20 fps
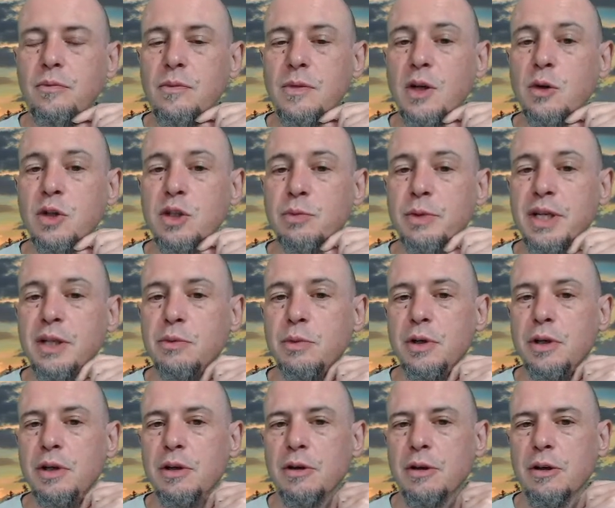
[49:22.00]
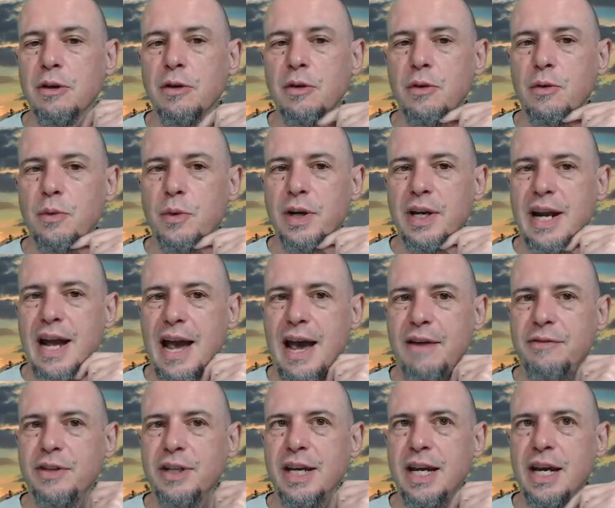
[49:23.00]
which means we're we're going to have
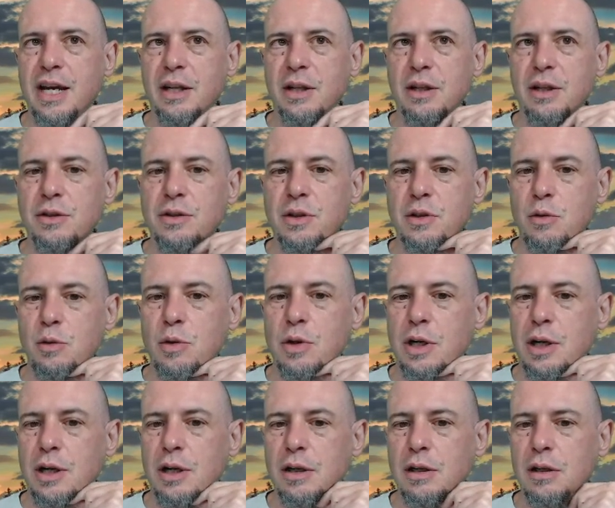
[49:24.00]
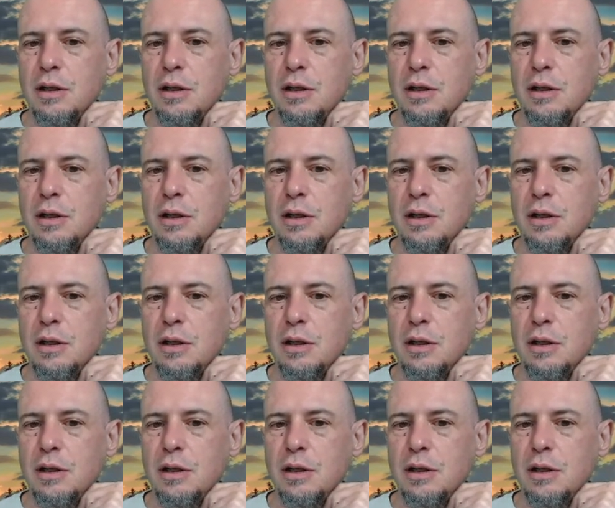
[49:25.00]
to get the score.